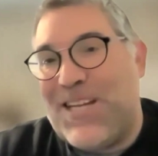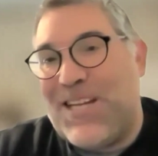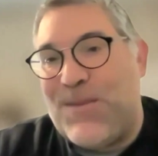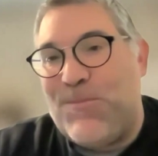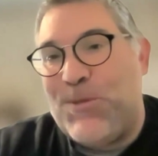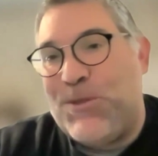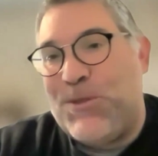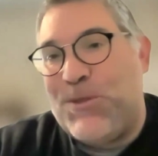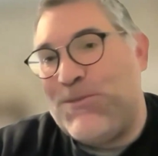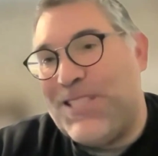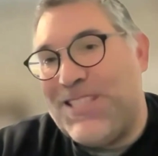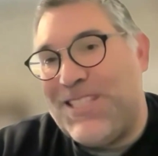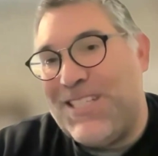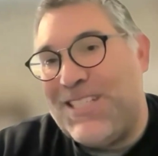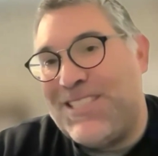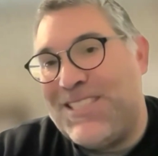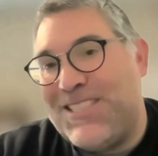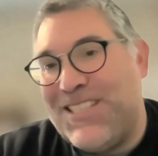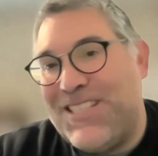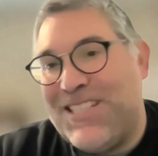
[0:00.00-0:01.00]
like typos and
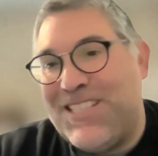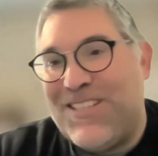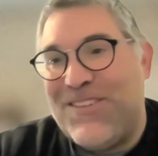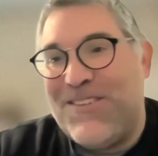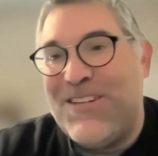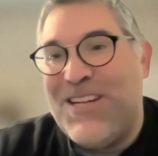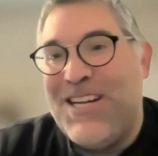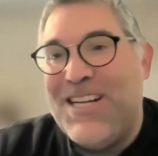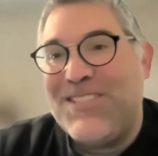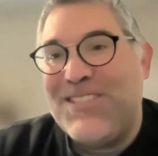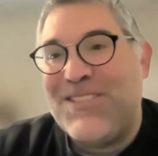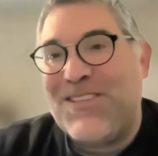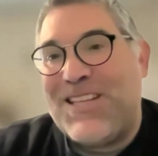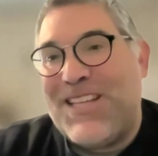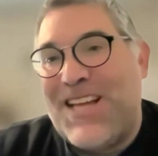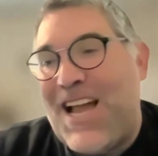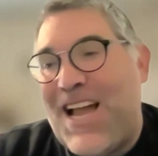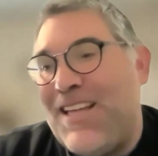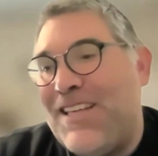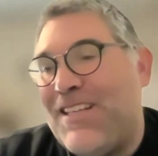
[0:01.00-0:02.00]
things,
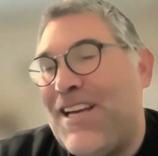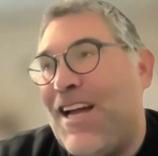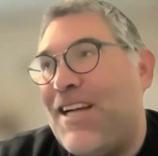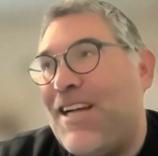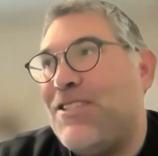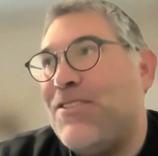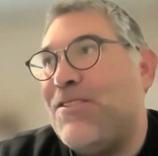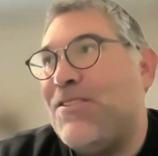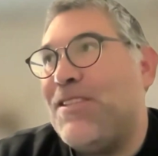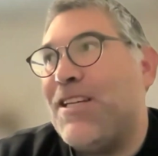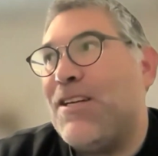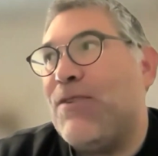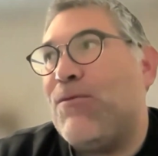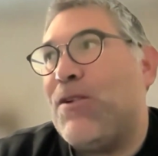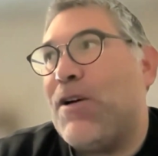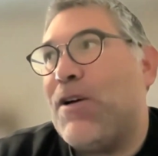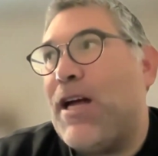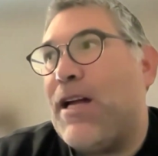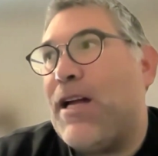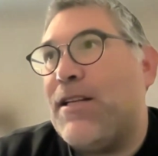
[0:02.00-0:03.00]
so I do think
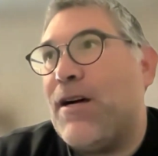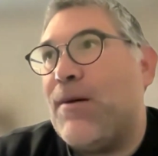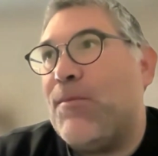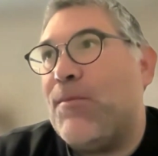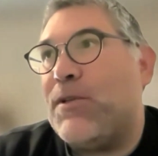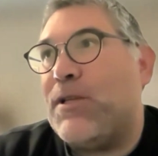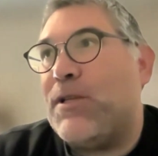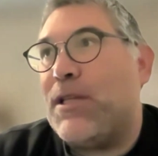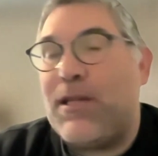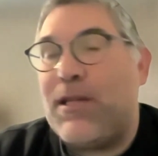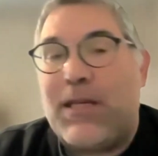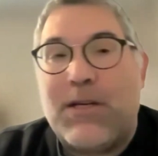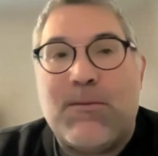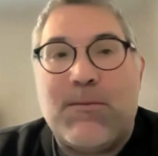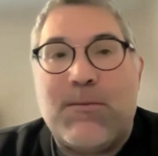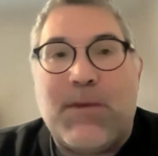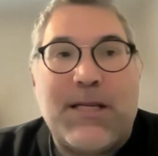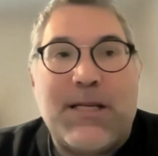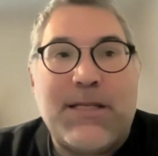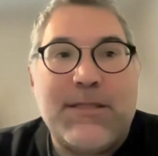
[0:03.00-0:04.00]
we'll end up with
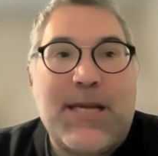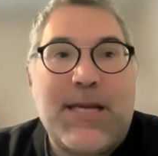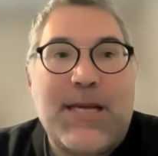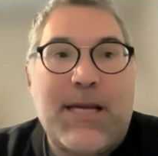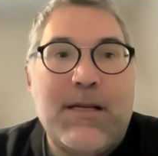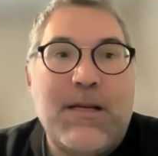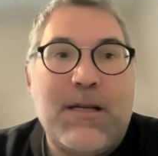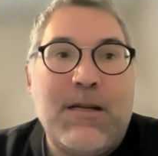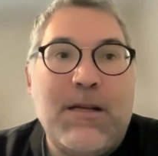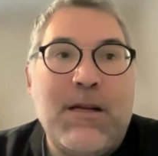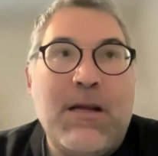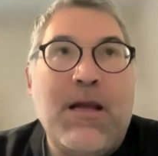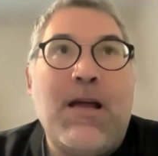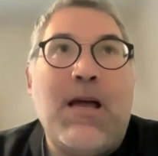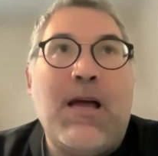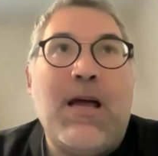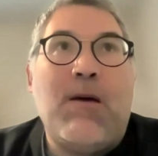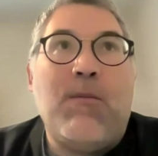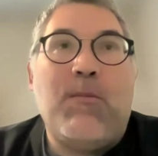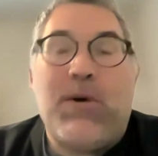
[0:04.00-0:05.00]
cleaner metadata.
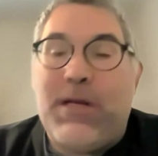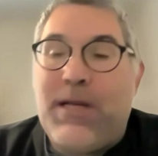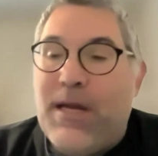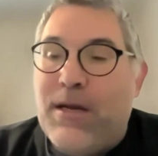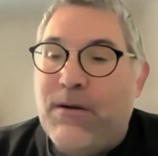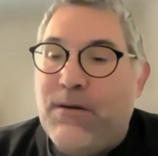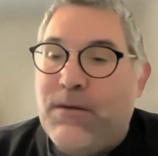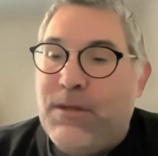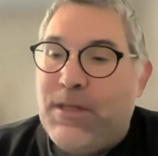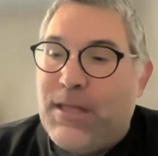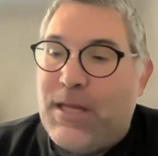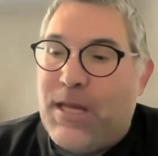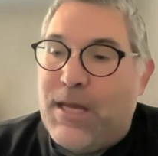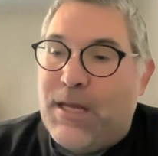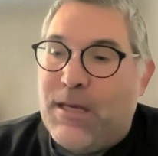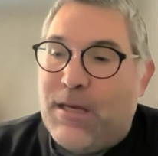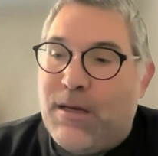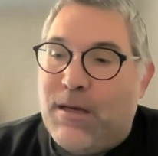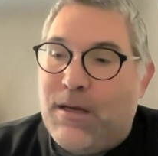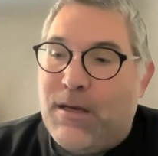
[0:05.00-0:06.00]
But not only
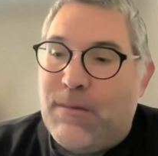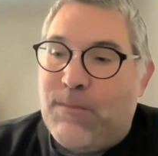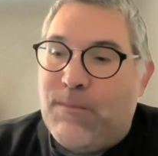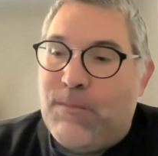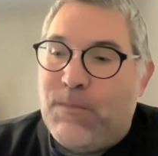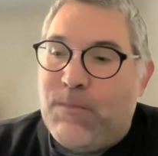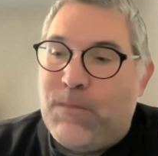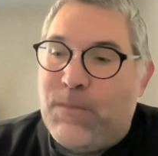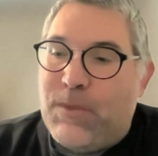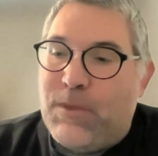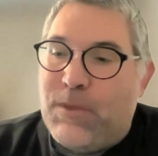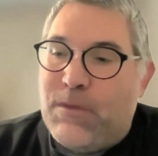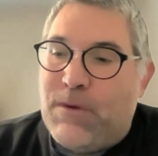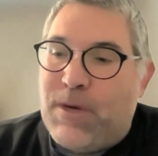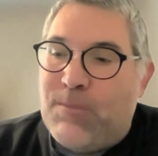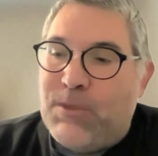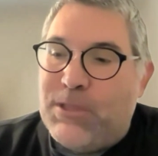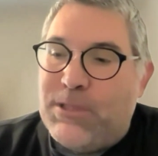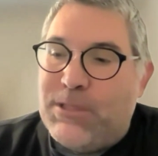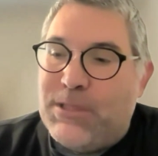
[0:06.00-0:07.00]
that, the
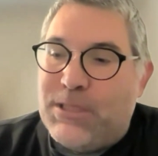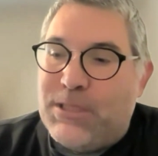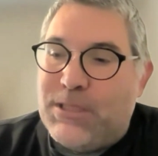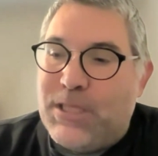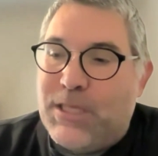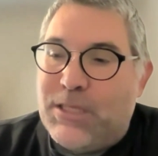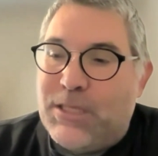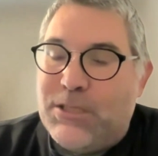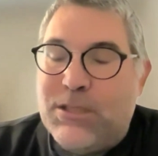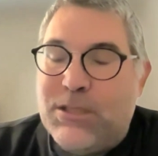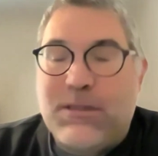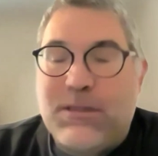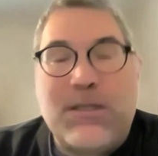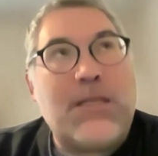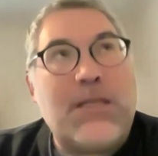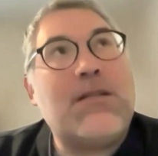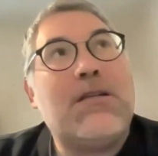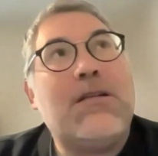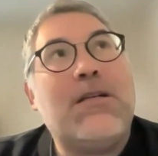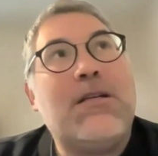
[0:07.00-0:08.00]
representation,
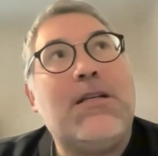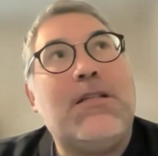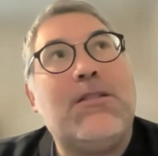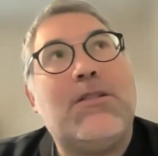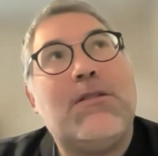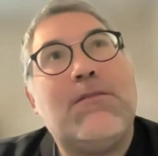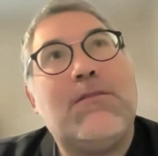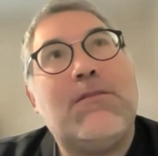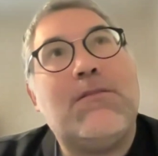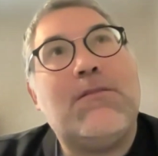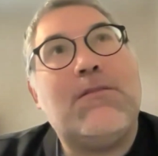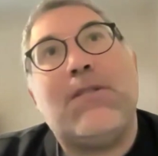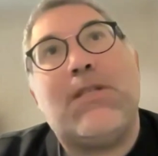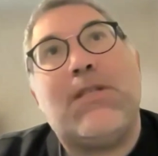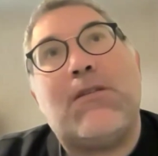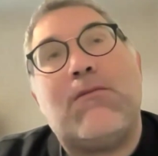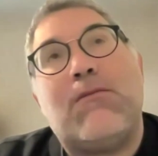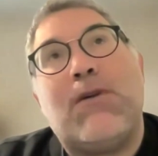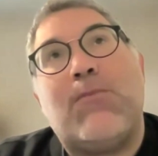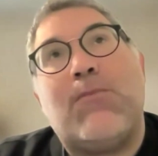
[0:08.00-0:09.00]
like in terms of
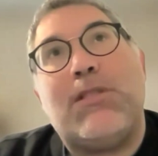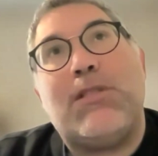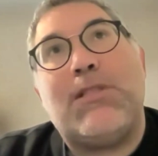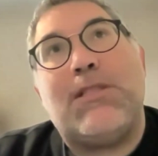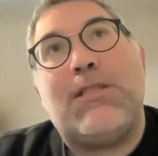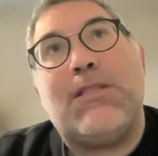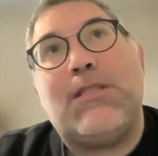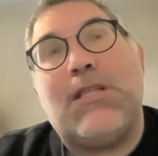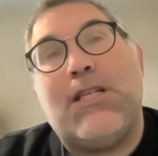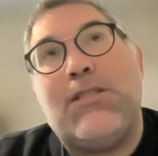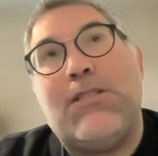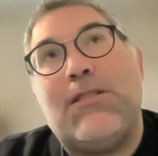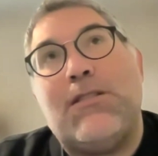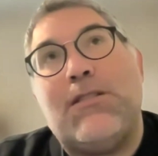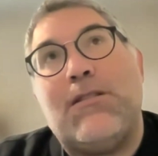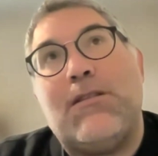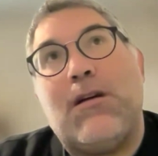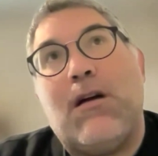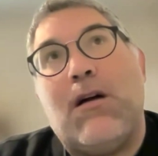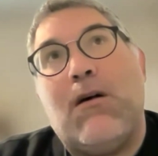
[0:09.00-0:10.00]
like
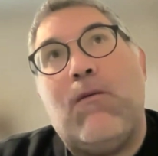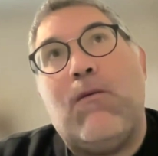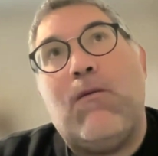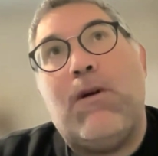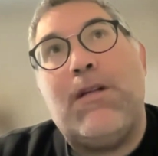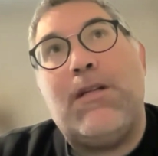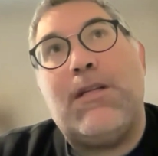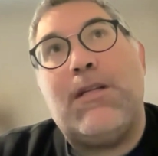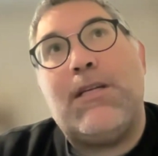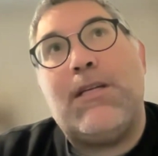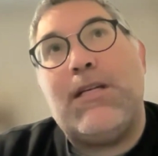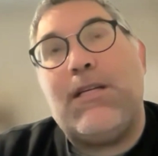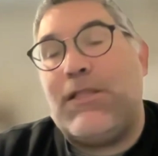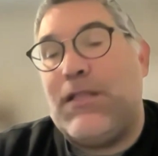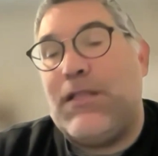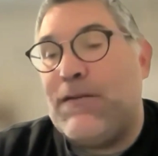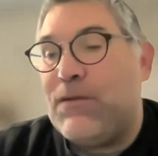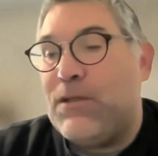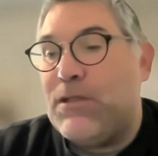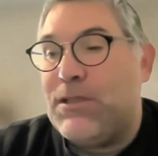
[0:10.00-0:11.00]
representation, one of the key
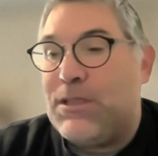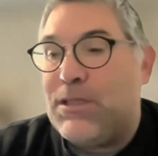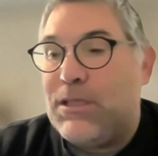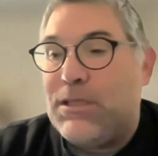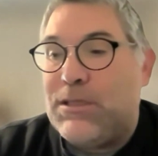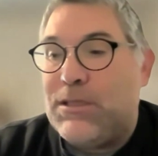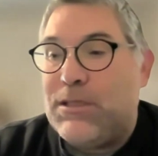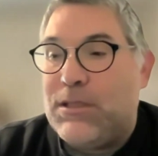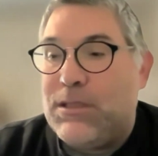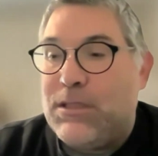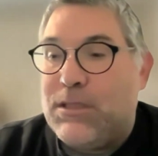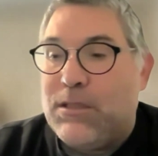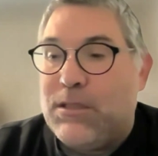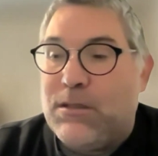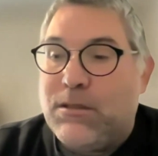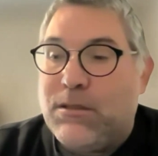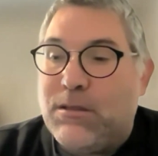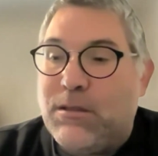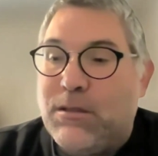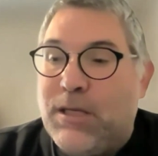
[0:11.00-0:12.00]
differences
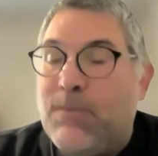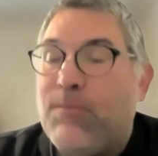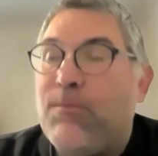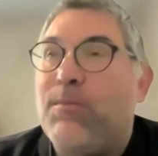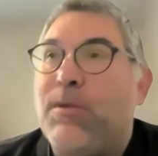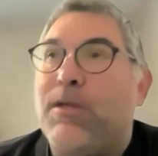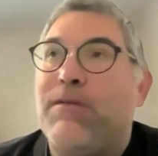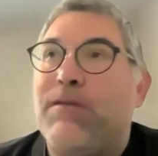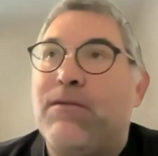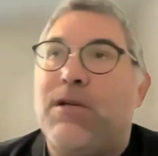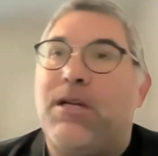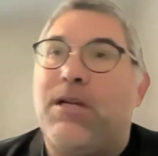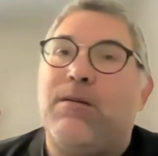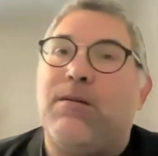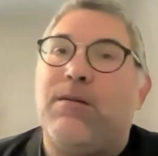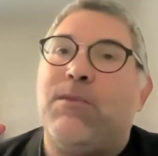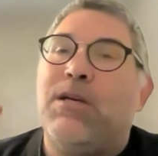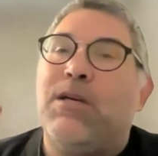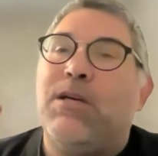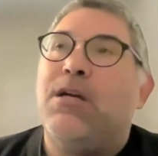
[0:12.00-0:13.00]
in like
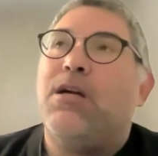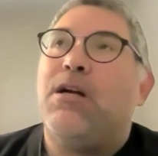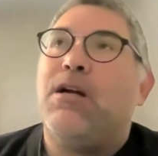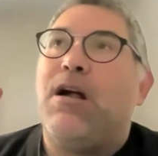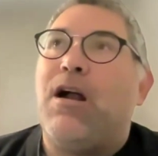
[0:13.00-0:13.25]
BibFrame,